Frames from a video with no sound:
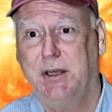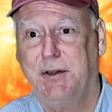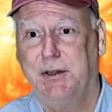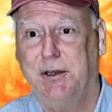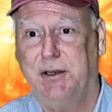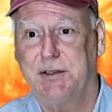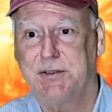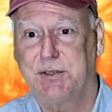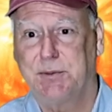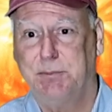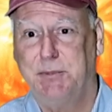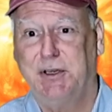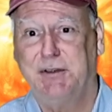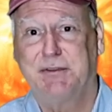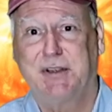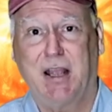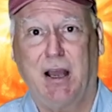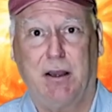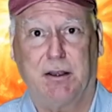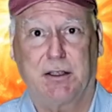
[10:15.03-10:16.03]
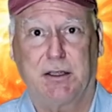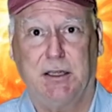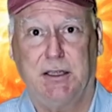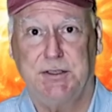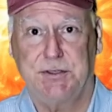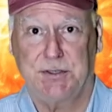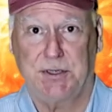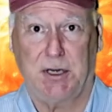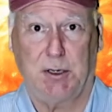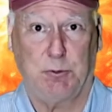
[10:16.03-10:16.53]
there is a bit of
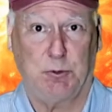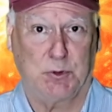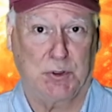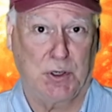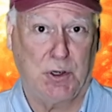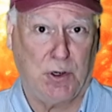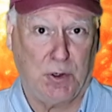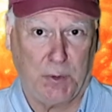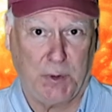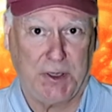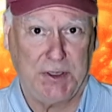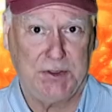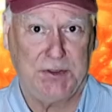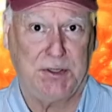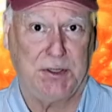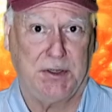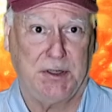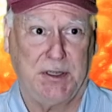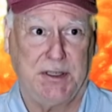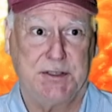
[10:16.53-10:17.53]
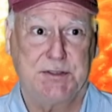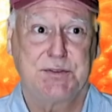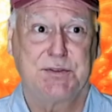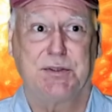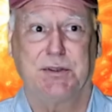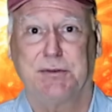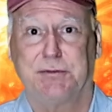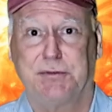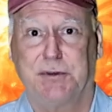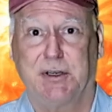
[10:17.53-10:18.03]
calculation that will go into this
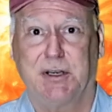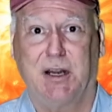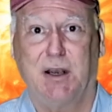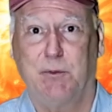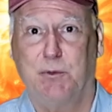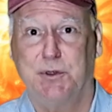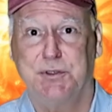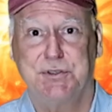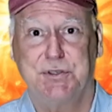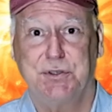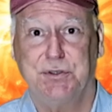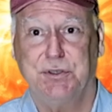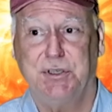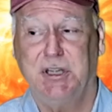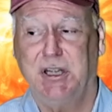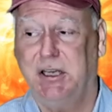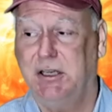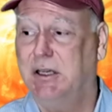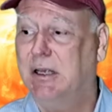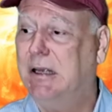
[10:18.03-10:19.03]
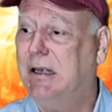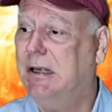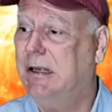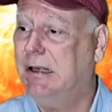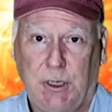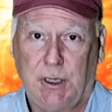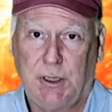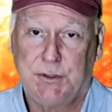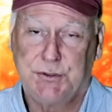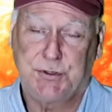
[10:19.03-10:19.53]
to figure out what you need.
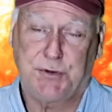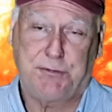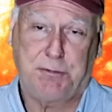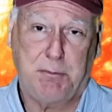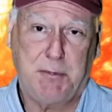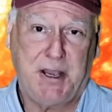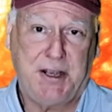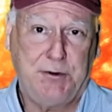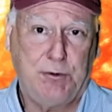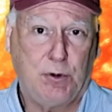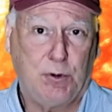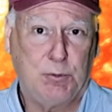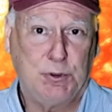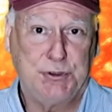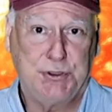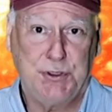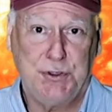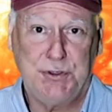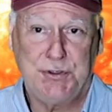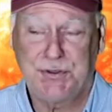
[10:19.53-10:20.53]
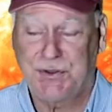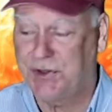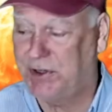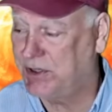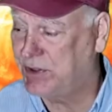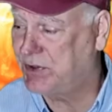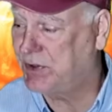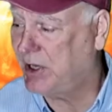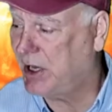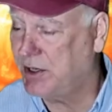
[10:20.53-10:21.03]
So for my normal use,
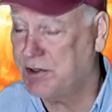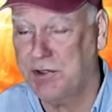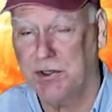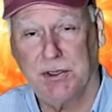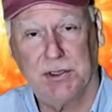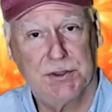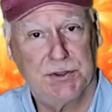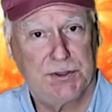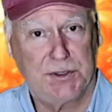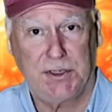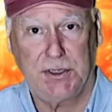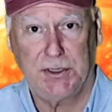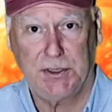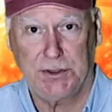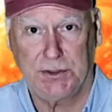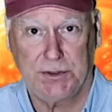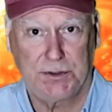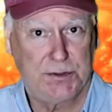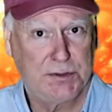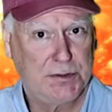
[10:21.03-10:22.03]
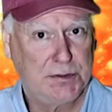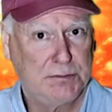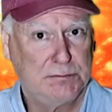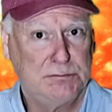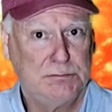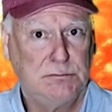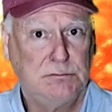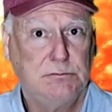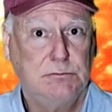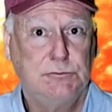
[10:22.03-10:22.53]
this station is
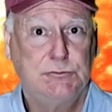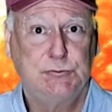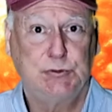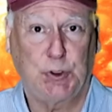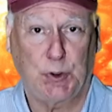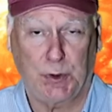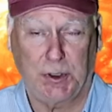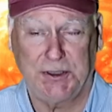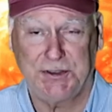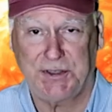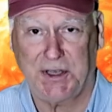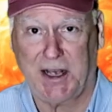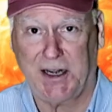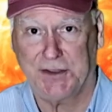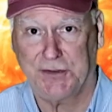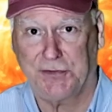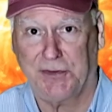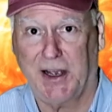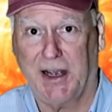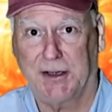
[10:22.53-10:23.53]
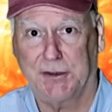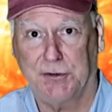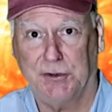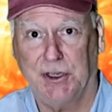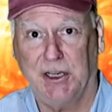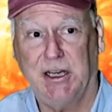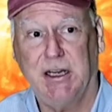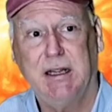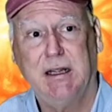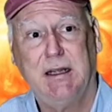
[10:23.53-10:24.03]
totally
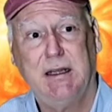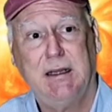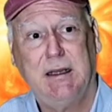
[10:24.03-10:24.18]
satisfactory.